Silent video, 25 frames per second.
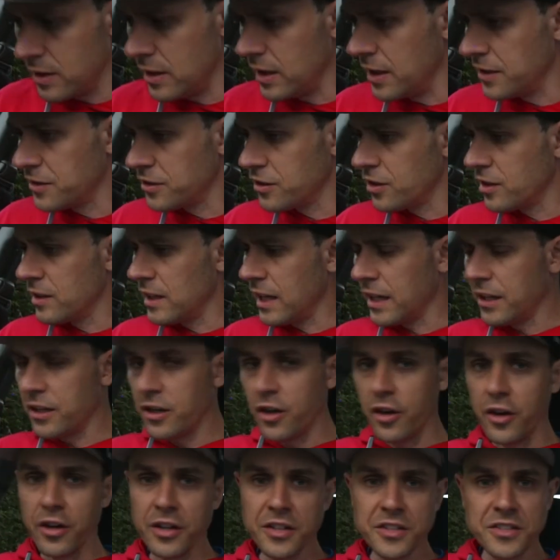it's got like
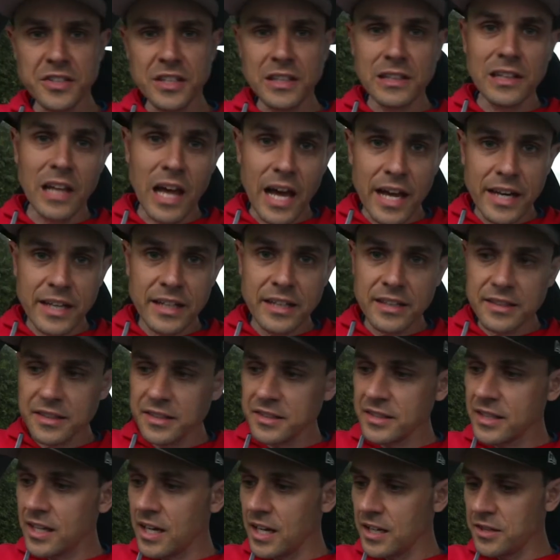courtesy lighting in
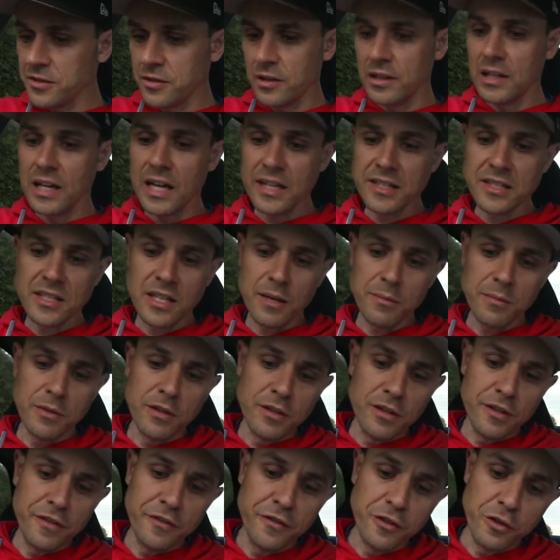this car, so it lights up
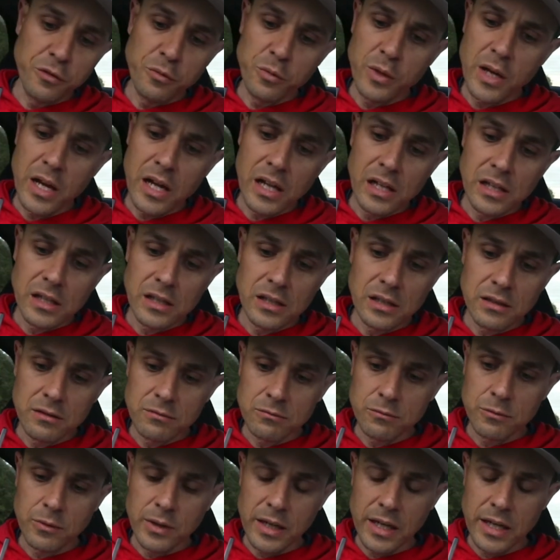the footwell
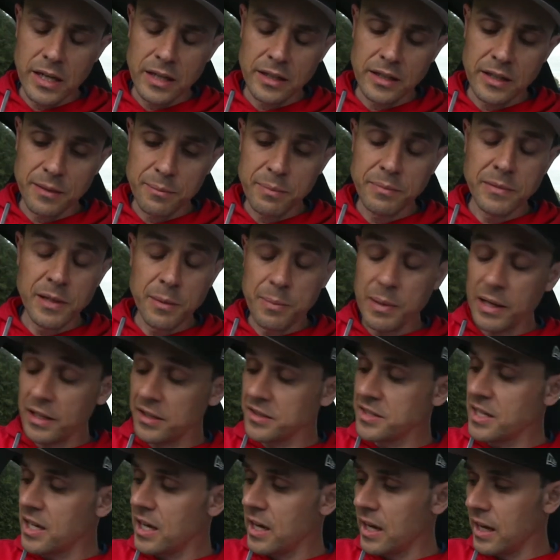where the
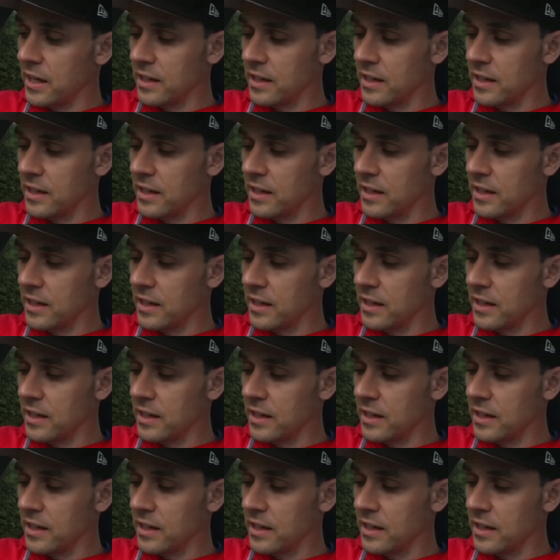pedals are,